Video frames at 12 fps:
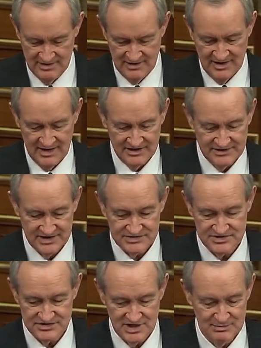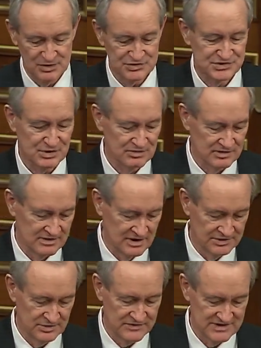And yes, it's almost certain
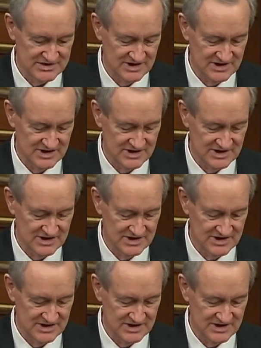under this